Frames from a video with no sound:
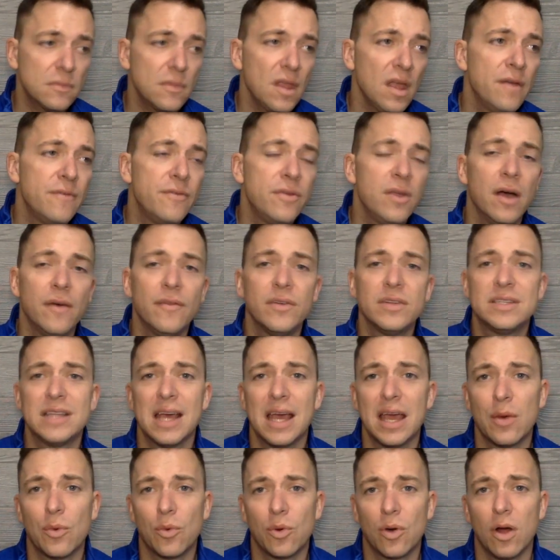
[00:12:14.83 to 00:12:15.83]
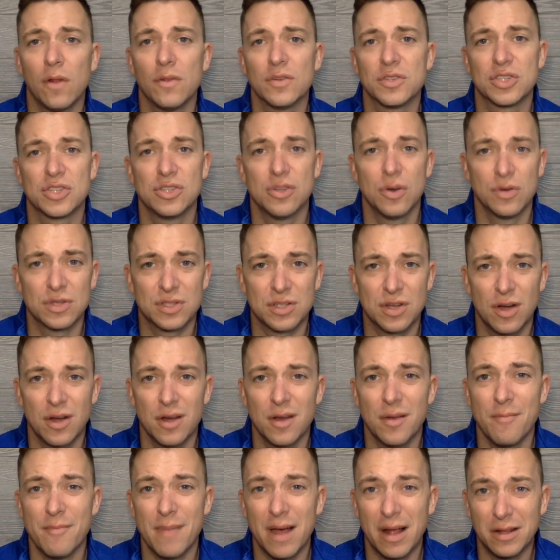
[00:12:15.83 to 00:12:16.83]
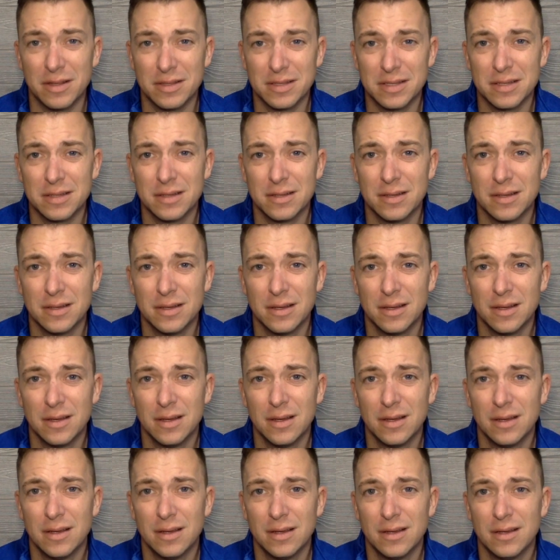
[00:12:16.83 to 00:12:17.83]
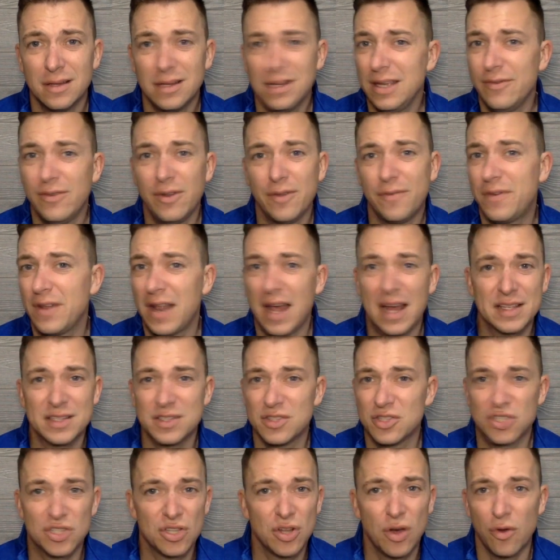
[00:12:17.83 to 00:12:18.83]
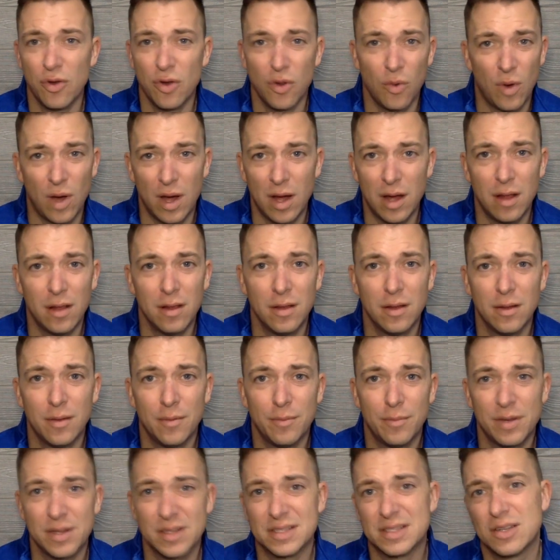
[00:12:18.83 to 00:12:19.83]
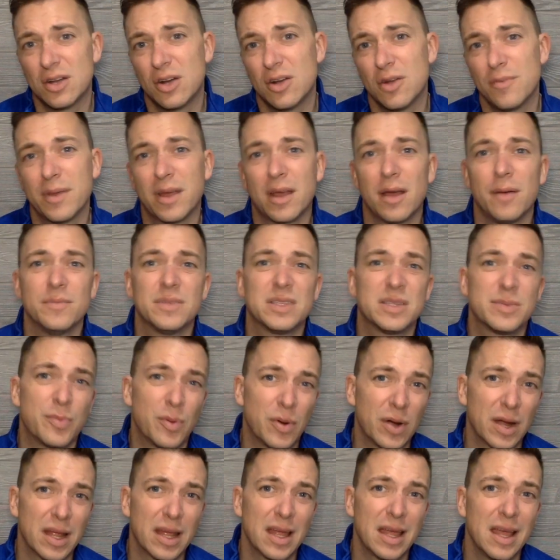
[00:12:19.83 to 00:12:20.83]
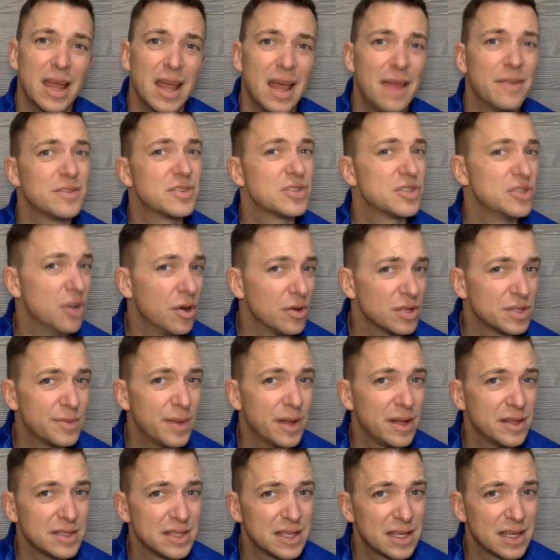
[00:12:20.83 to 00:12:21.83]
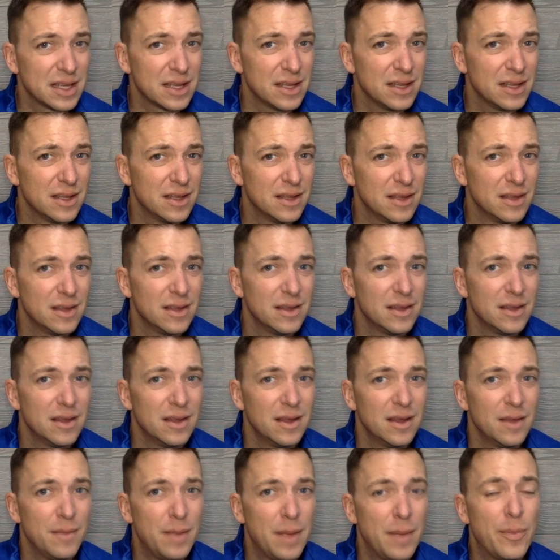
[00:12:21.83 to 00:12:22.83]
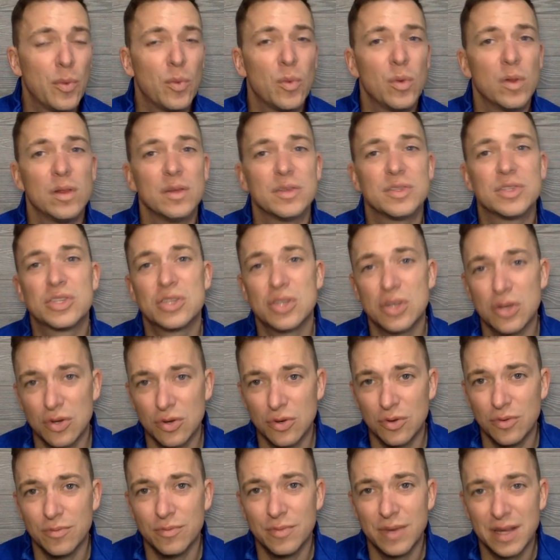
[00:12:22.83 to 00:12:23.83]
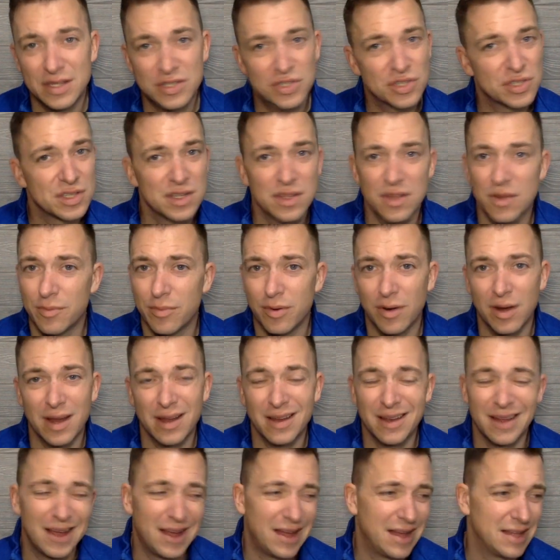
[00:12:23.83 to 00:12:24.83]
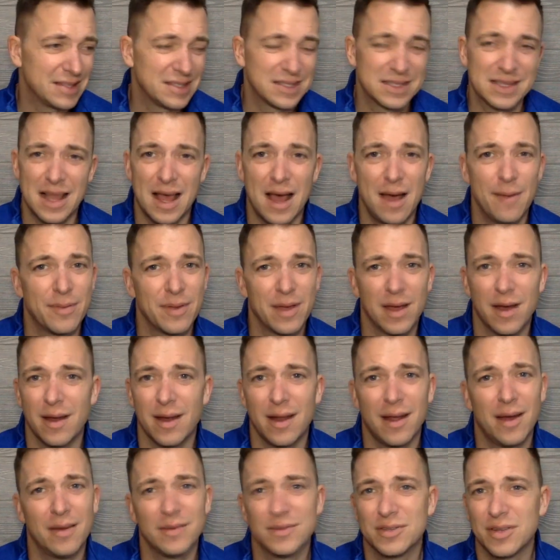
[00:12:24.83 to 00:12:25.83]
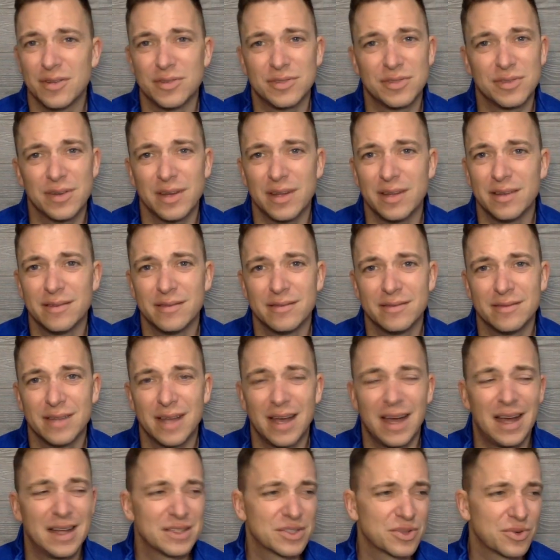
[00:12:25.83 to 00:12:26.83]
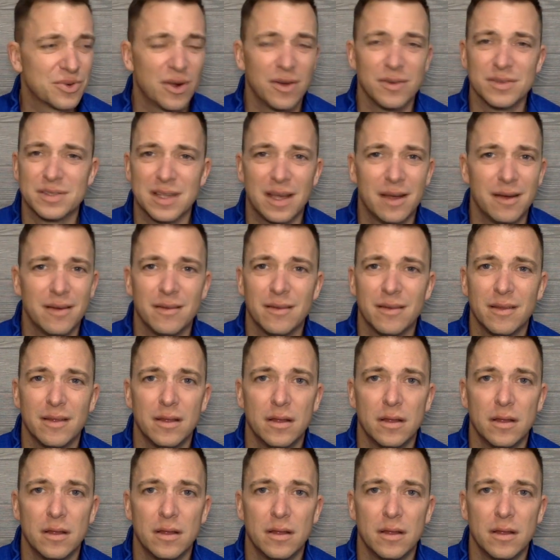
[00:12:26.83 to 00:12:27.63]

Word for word: If you have a day where all the snow's starting to melt, even if it hasn't snowed in a while, but it's starting to become spring and the snow's melting, people will assume it's just in their brain, ah, it's sloppy out out, don't do it. Ah, it's gross out.